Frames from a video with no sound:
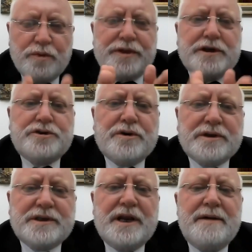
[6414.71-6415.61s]
with
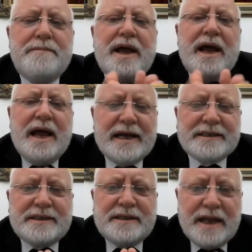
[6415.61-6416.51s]
Jerusalem
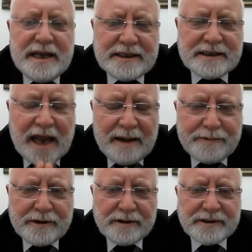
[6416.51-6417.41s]
as its
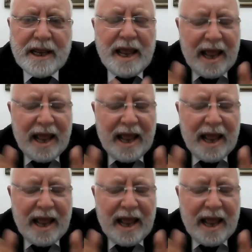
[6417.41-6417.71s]
capitals.